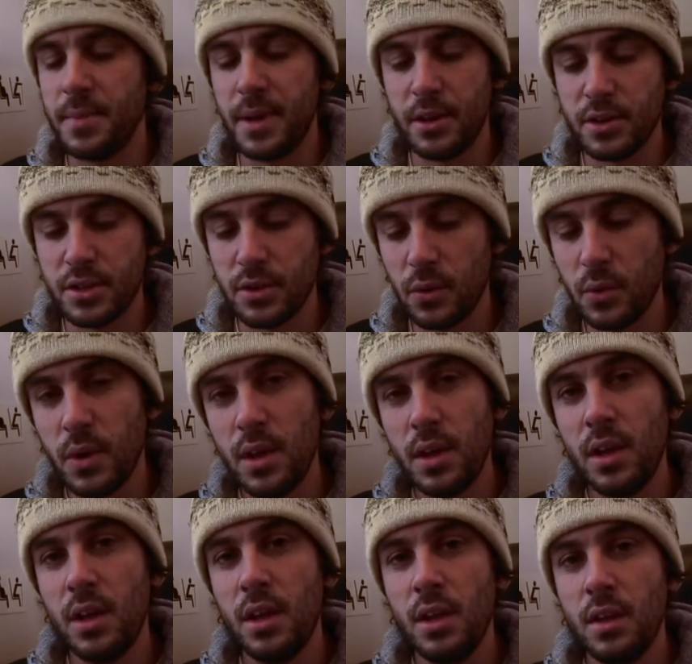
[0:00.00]
matter. So
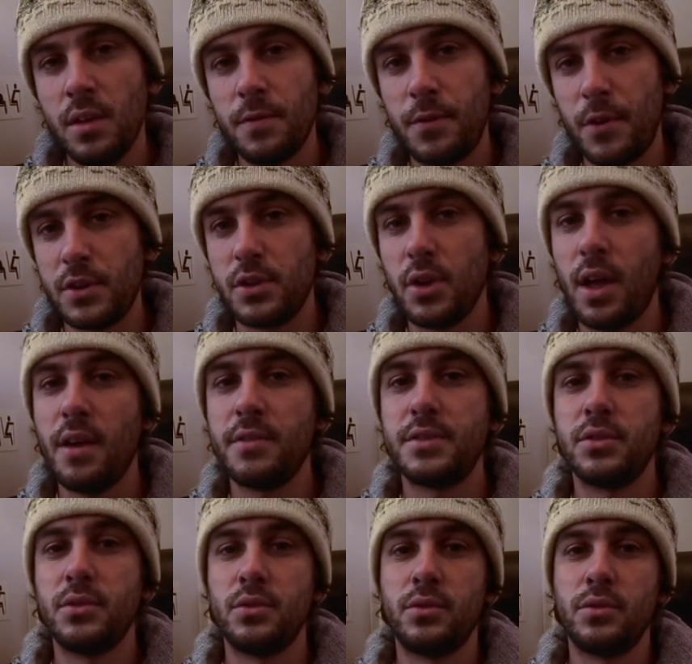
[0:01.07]
first you have
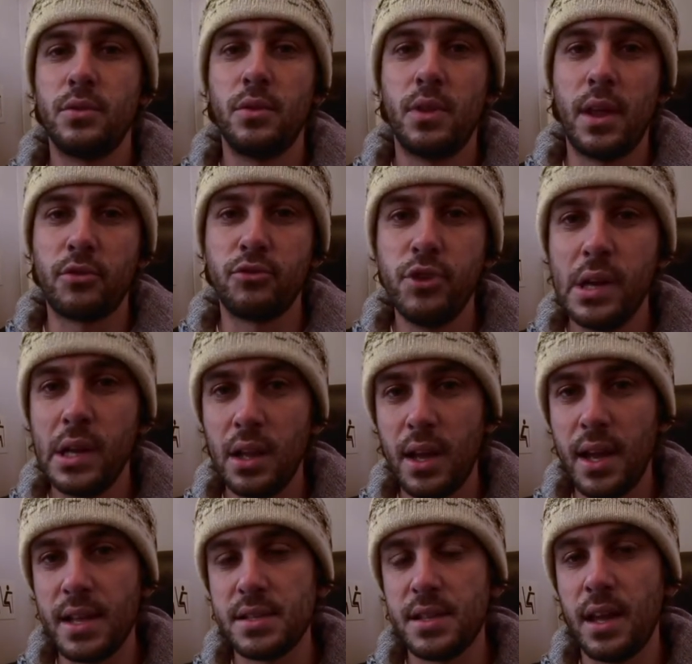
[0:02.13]
to like
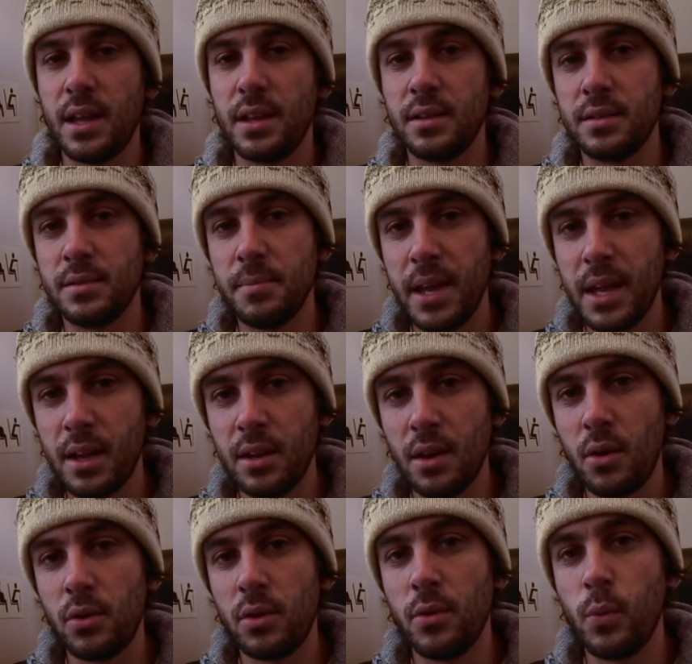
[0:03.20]
realize and make a
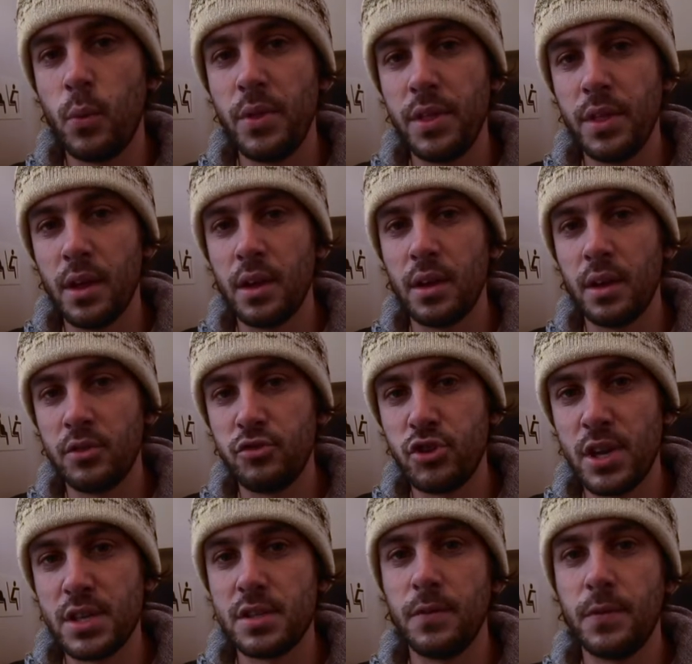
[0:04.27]
note of with the
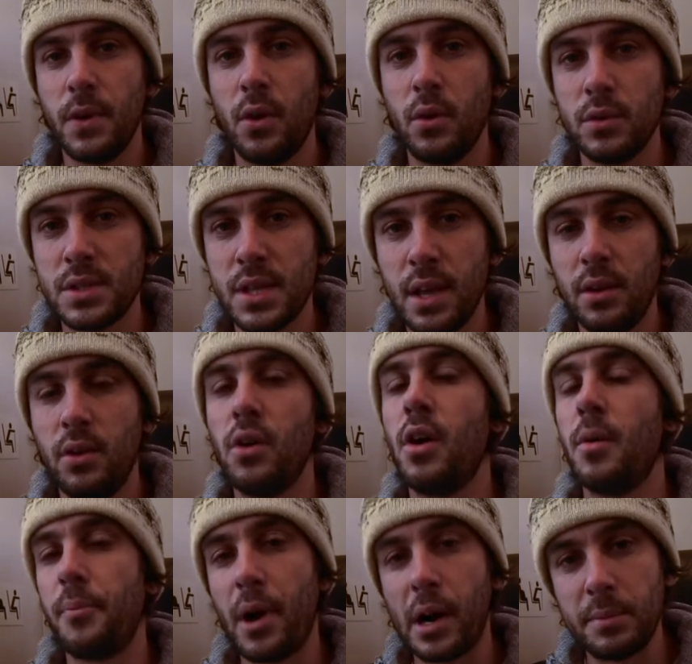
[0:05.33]
address of your hotel or
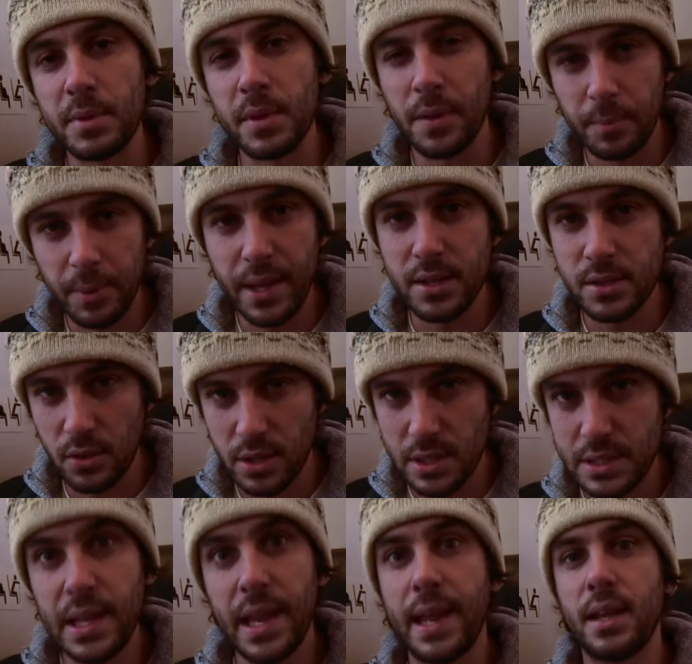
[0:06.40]
apartment the place you are
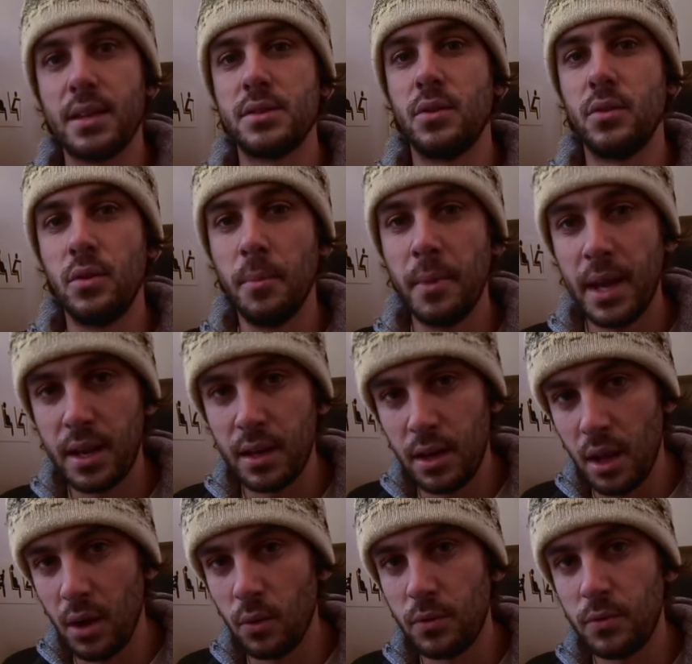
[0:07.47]
staying so you make a
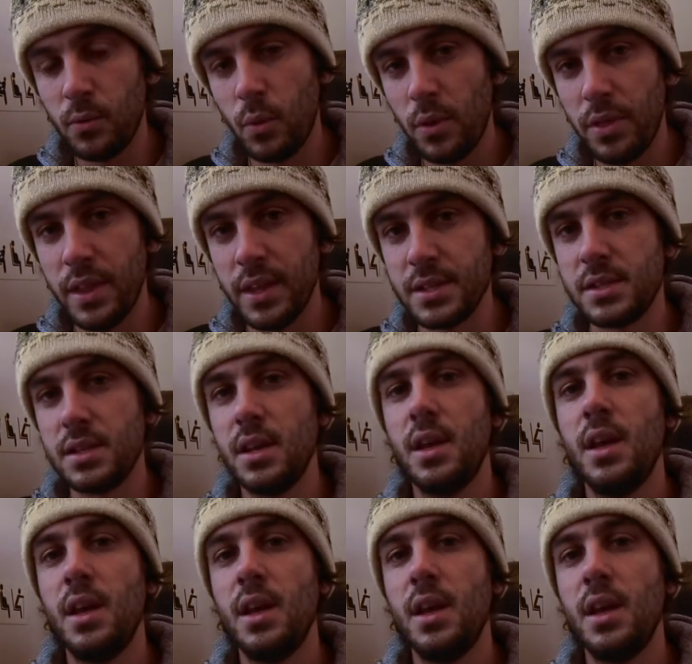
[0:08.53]
note with this